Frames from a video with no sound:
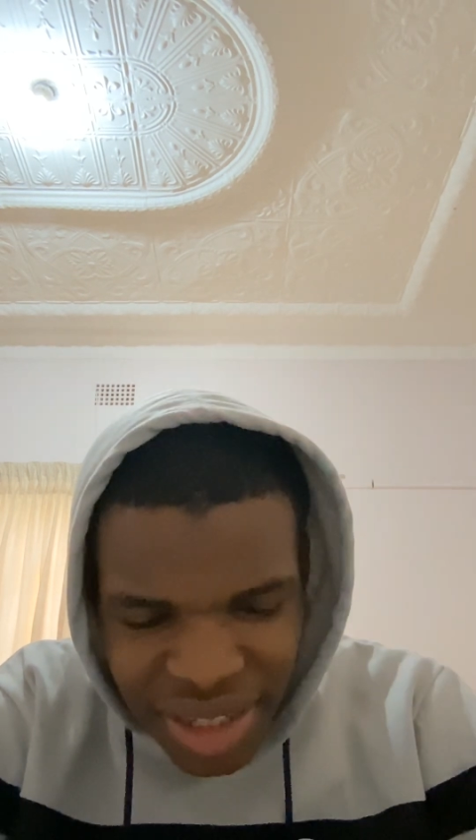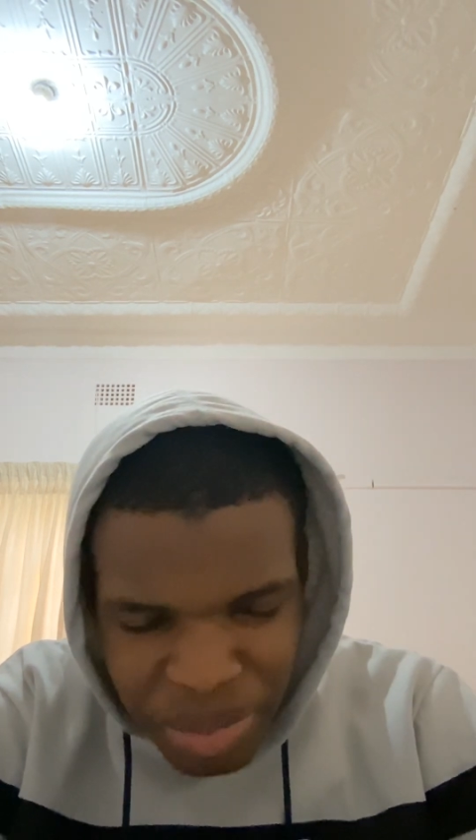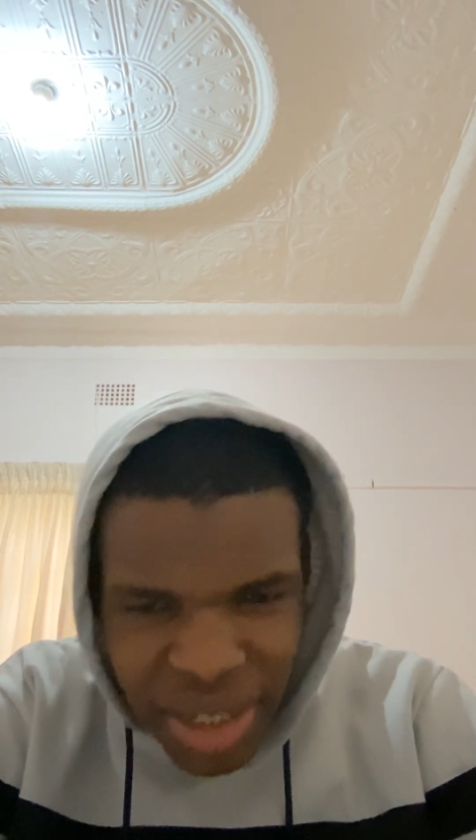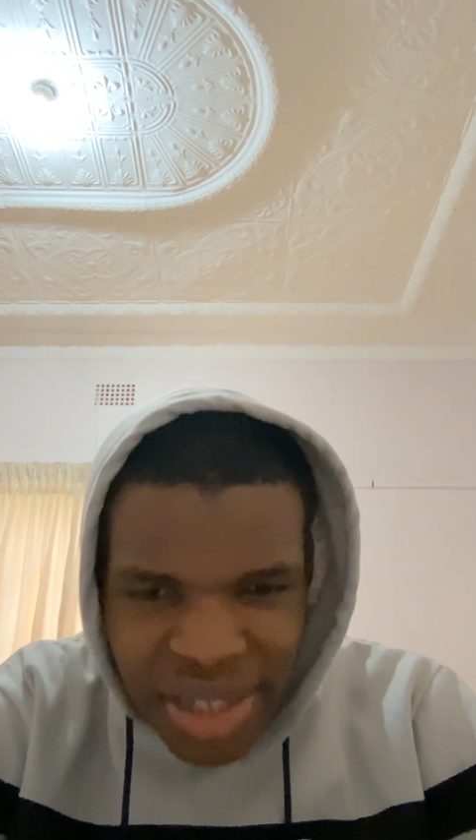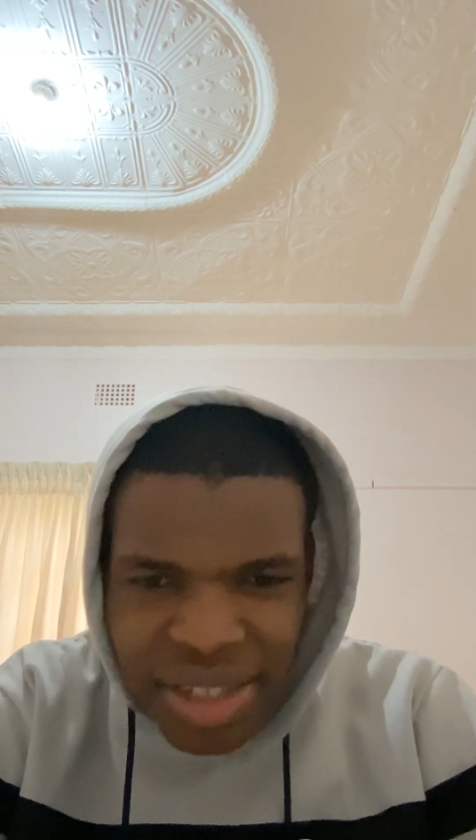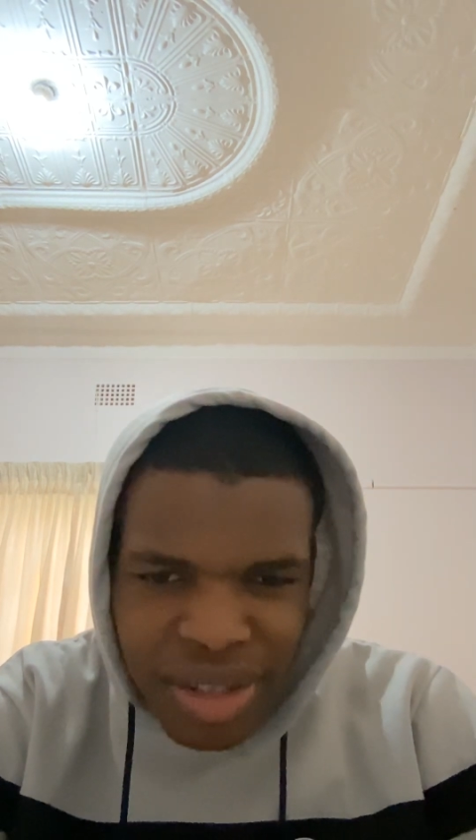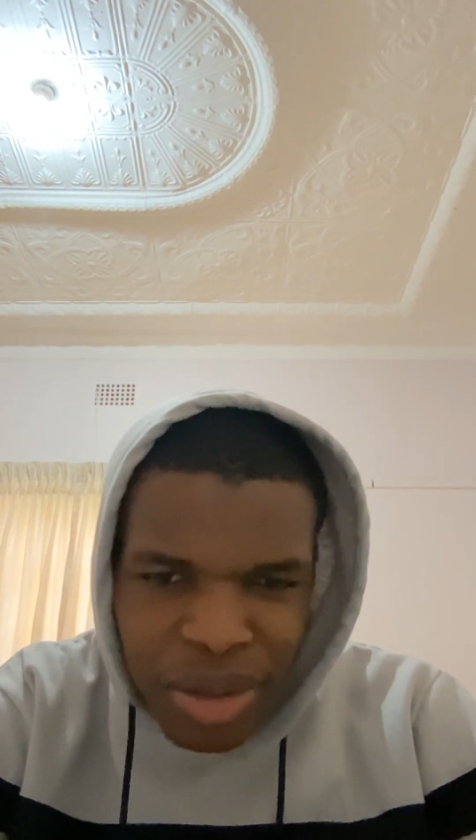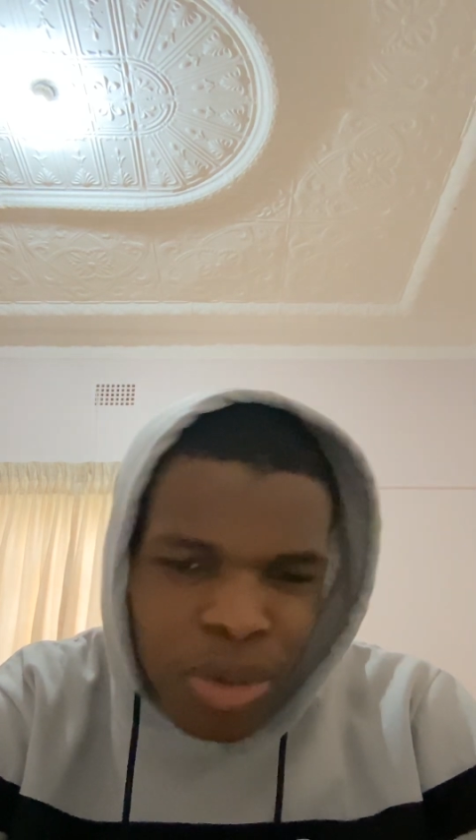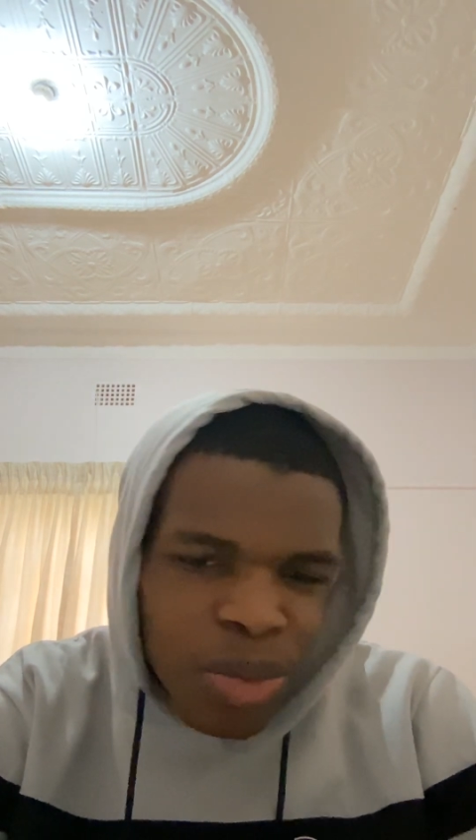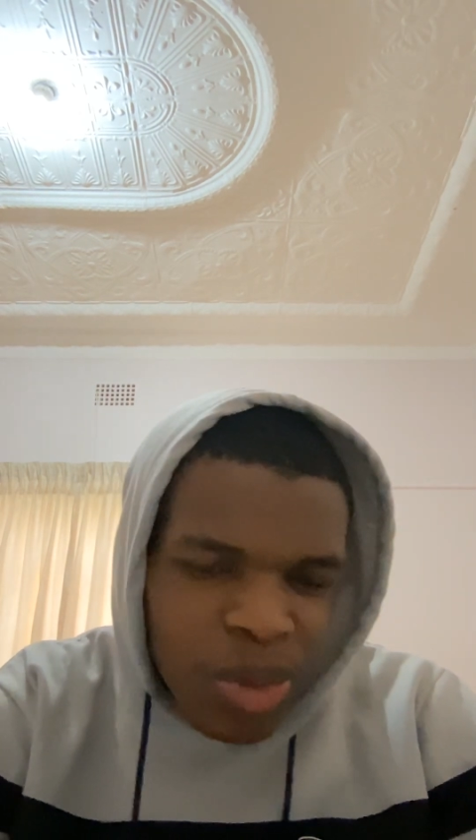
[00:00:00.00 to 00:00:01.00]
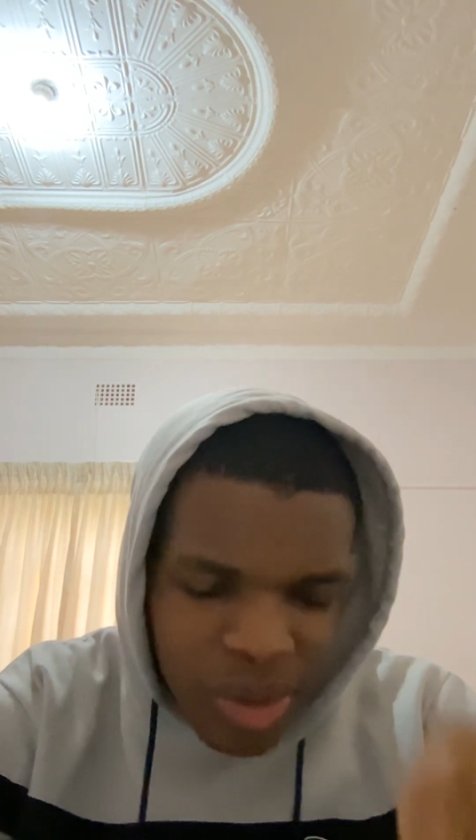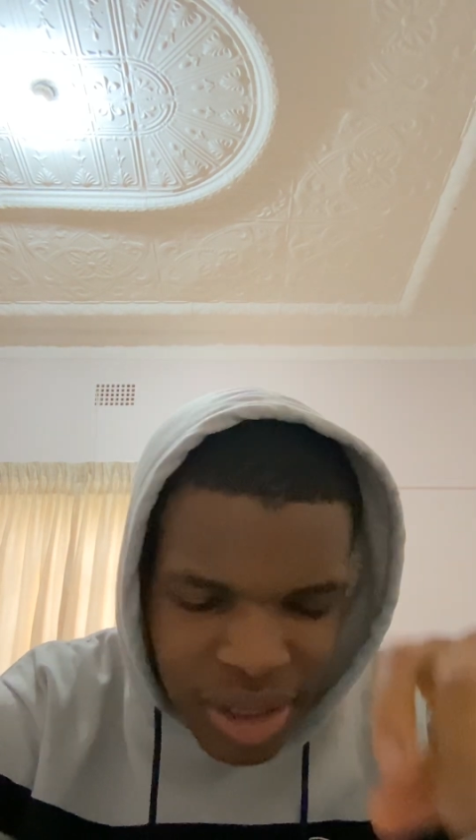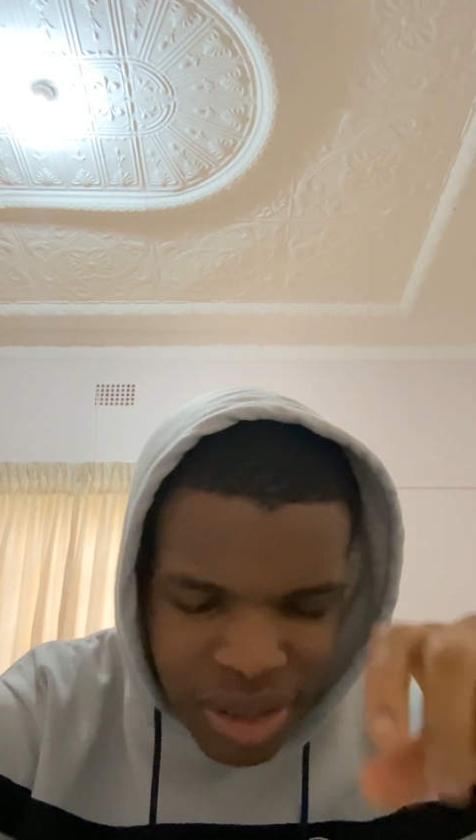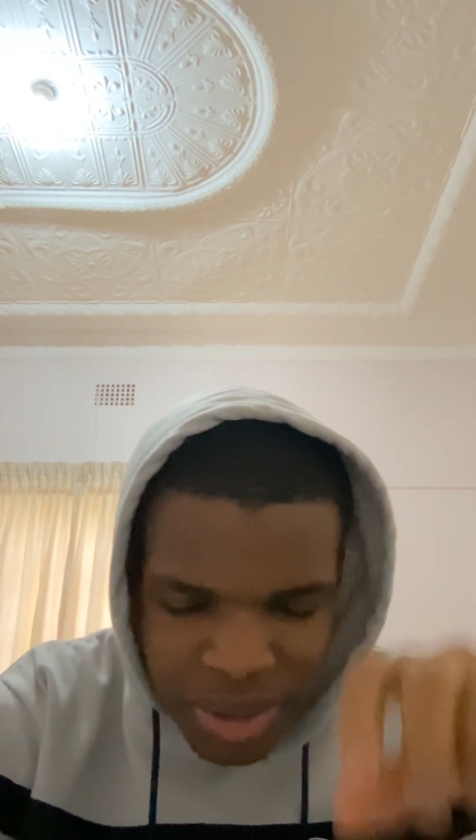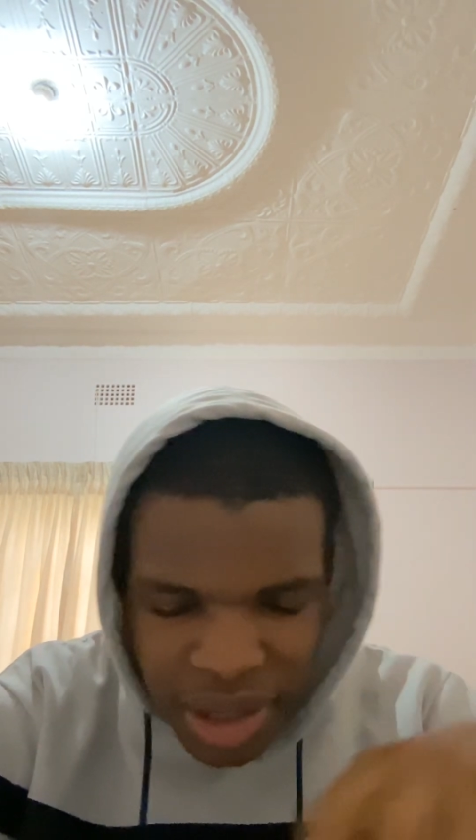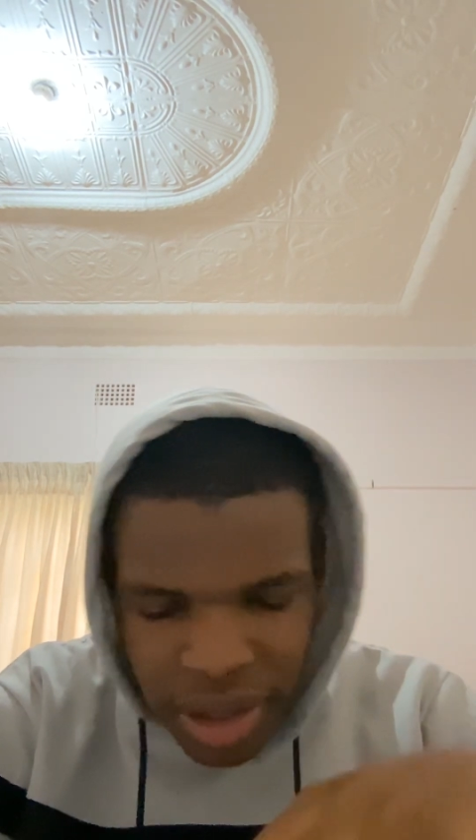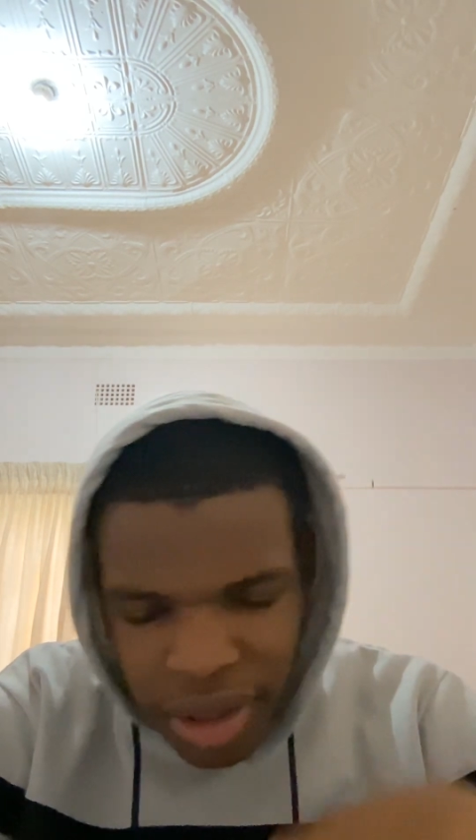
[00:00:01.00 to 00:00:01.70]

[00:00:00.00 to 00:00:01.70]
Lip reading: pigs in the own world anyway.